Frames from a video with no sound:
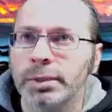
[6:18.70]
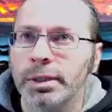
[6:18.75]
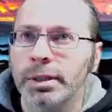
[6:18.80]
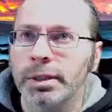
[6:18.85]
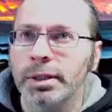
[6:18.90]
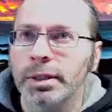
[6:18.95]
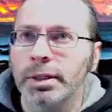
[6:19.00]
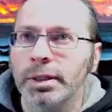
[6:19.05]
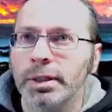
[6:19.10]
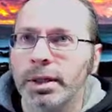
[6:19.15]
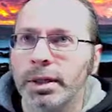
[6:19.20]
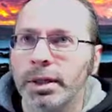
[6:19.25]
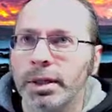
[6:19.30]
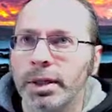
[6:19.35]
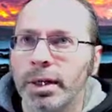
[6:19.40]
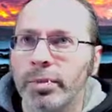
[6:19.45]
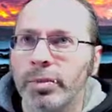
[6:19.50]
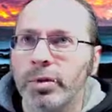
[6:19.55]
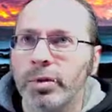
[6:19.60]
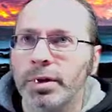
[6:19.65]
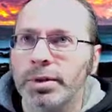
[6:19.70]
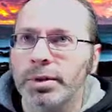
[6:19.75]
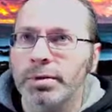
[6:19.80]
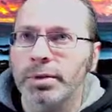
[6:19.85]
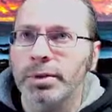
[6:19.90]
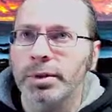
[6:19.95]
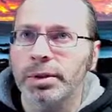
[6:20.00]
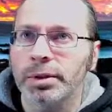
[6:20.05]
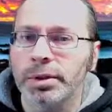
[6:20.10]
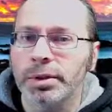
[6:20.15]
Yeah, the Amcrest
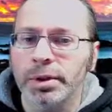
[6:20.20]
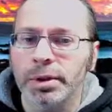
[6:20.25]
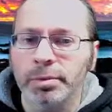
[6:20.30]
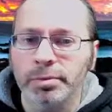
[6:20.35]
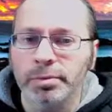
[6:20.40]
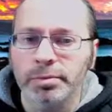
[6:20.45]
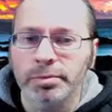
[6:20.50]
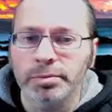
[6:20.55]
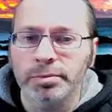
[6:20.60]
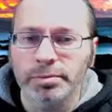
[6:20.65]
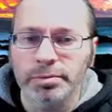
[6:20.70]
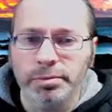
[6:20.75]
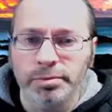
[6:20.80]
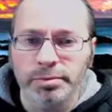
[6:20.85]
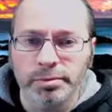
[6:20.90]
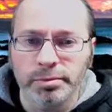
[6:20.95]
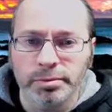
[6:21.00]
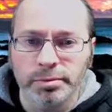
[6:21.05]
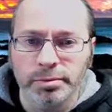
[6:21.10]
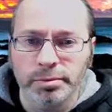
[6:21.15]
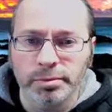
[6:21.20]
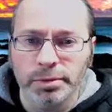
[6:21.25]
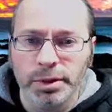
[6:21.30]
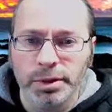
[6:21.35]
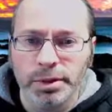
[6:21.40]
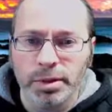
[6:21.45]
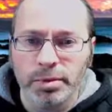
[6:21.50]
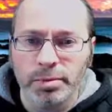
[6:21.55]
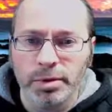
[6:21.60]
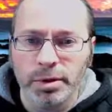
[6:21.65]
really
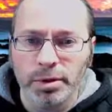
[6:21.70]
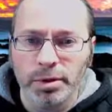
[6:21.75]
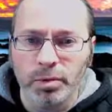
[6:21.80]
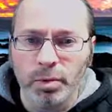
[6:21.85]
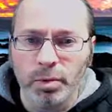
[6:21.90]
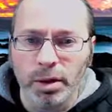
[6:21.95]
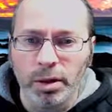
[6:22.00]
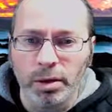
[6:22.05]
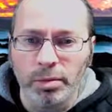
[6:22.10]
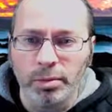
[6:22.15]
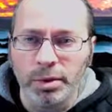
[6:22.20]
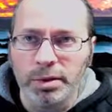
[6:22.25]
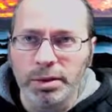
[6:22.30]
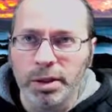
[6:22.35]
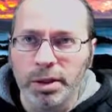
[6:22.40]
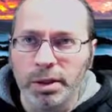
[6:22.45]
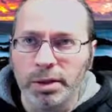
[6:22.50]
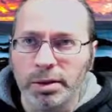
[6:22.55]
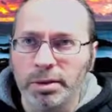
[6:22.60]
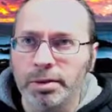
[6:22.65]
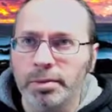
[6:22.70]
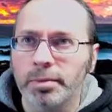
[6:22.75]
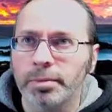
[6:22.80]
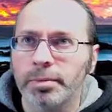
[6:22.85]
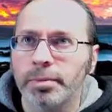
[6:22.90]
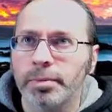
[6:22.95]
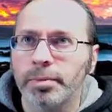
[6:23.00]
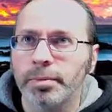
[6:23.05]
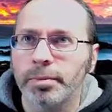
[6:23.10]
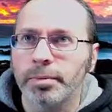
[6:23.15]
seems to do well in both settings,
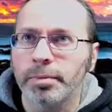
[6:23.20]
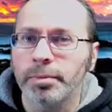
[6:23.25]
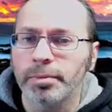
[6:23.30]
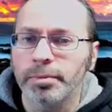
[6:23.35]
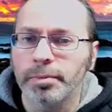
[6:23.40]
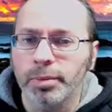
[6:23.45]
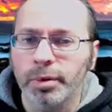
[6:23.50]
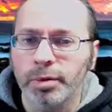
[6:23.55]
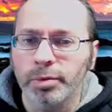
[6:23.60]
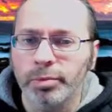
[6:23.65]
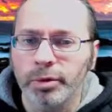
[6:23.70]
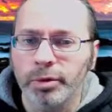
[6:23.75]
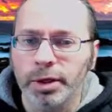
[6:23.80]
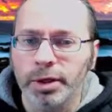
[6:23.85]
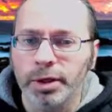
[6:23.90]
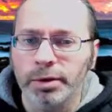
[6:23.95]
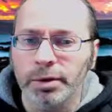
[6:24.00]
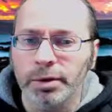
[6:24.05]
both bright and dark.